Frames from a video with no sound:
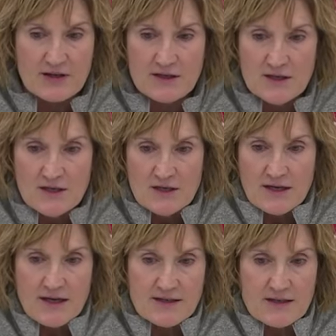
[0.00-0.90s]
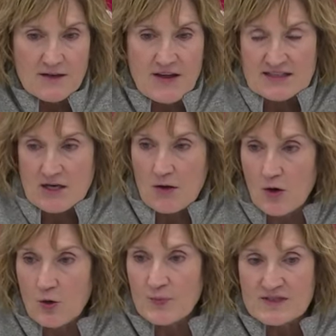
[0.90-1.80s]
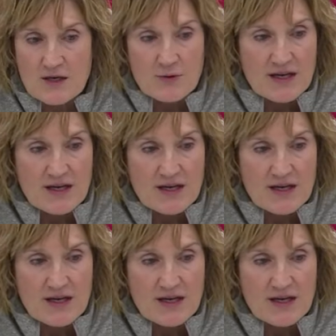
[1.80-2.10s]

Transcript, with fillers: And and uh, that's our hope is that we